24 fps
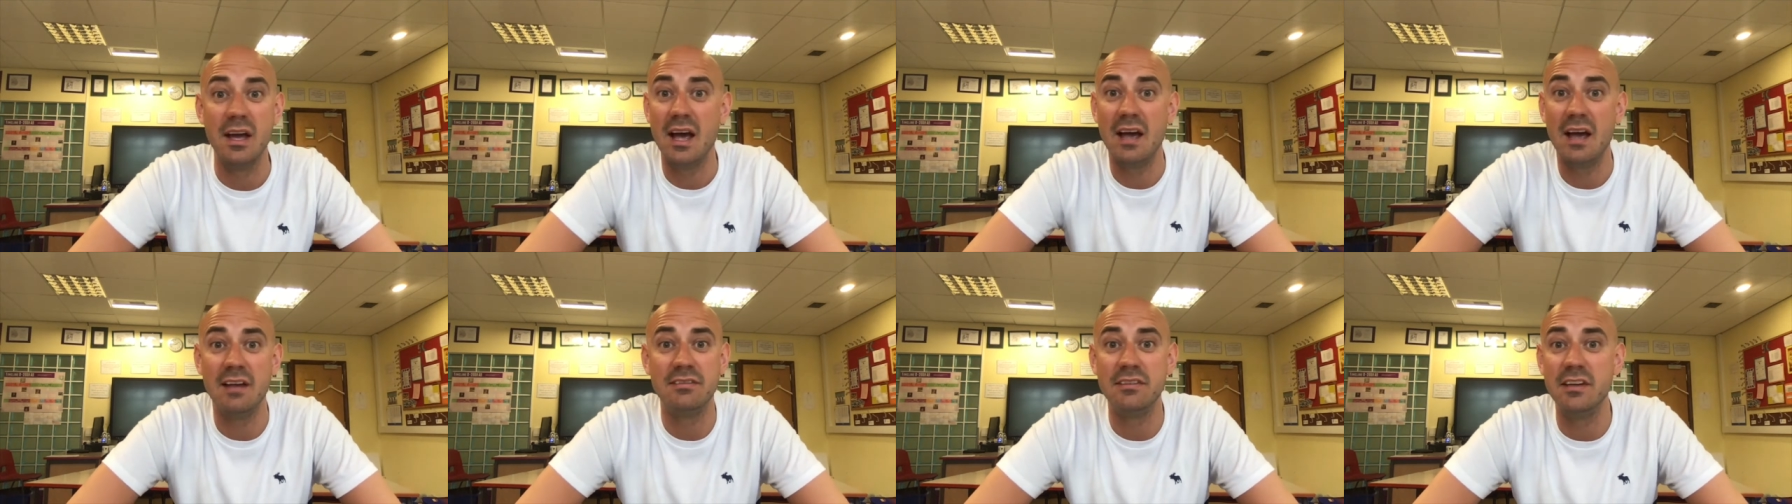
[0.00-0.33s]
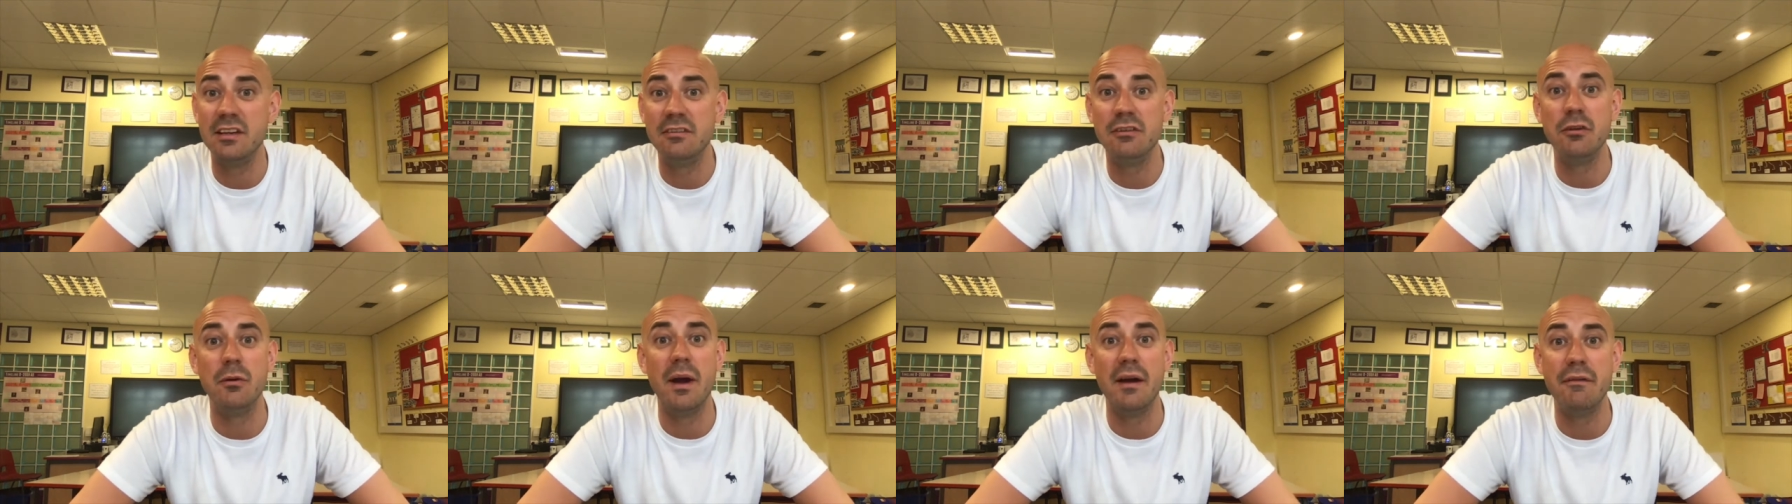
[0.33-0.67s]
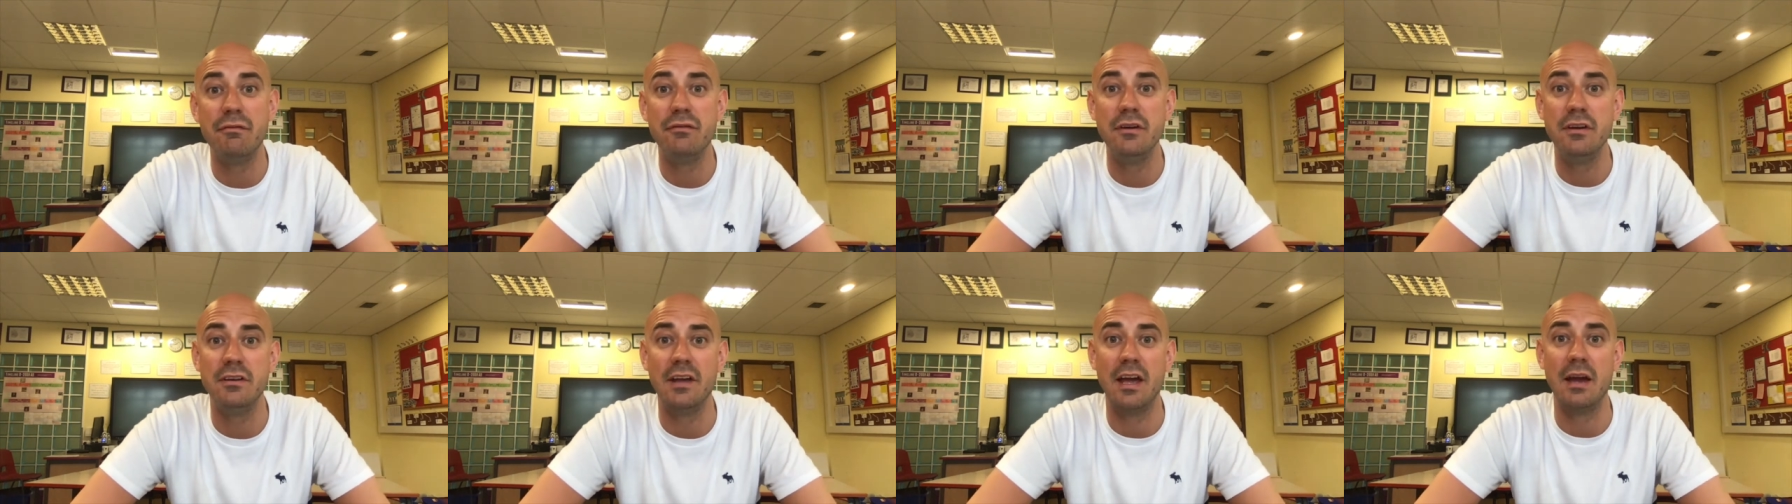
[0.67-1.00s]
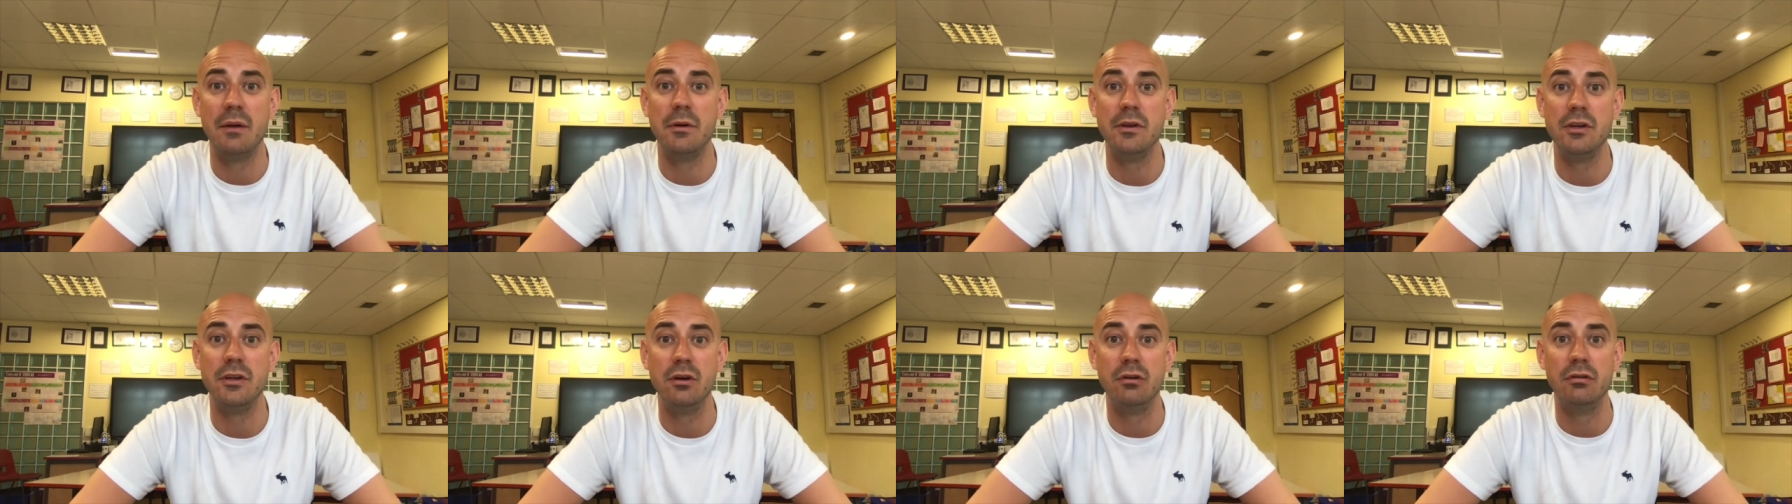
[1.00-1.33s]
as they do every day
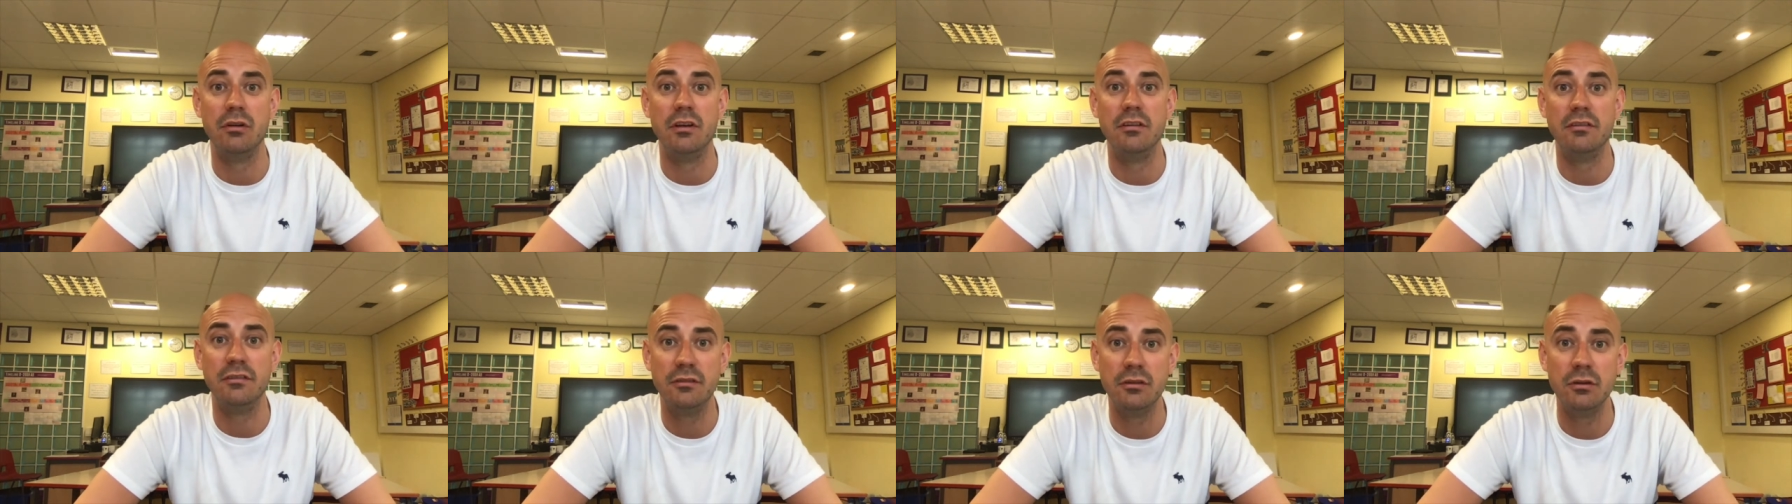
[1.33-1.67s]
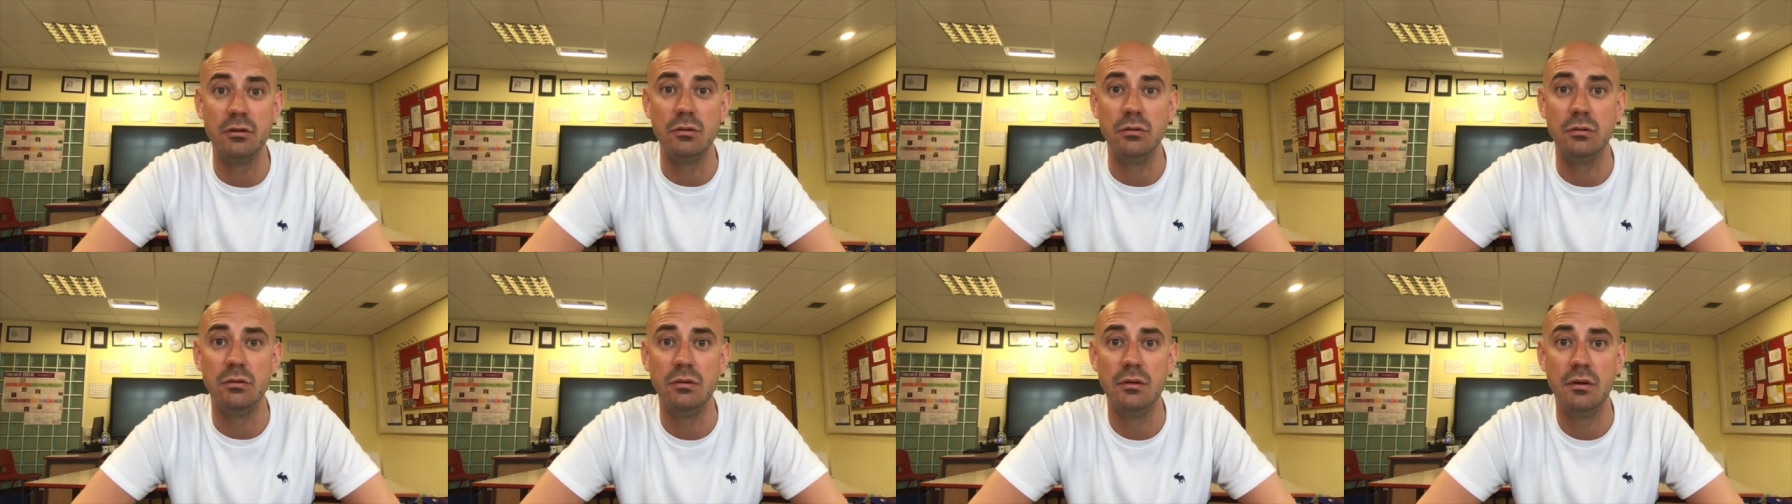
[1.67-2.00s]
when you're in school.